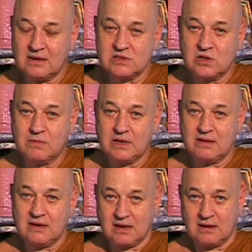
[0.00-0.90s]
there's nobody
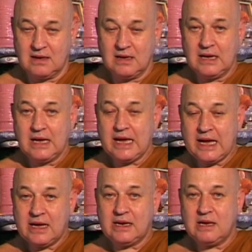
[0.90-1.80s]
there.
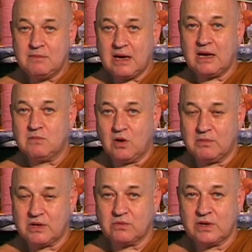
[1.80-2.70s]
Any mind
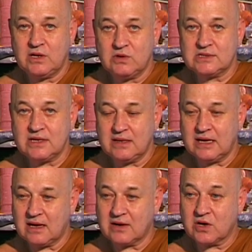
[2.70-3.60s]
moment where you see
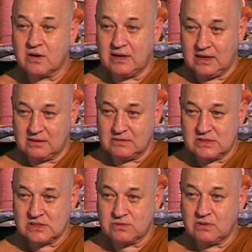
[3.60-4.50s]
that occurring,
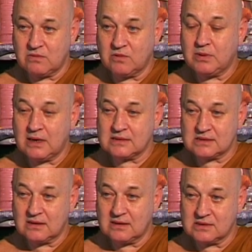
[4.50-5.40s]
which is what
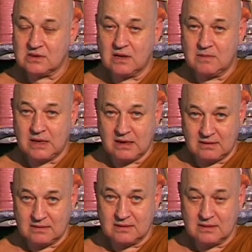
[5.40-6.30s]
Vipassana is all about,
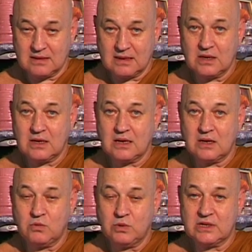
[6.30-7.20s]

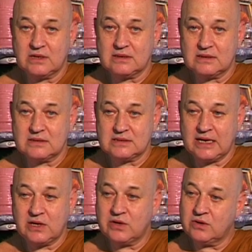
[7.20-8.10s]
will
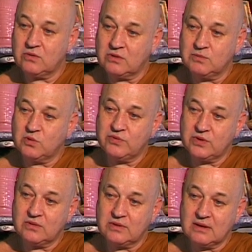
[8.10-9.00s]
move
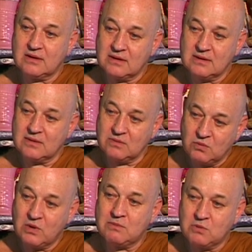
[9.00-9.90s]
you
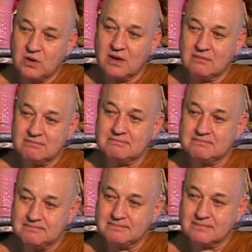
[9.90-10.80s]
one more
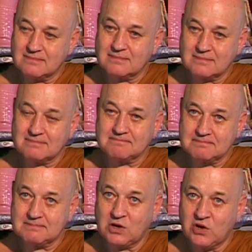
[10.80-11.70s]

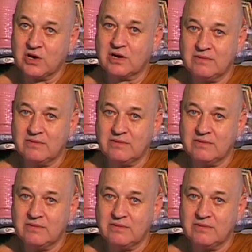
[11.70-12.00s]
erg of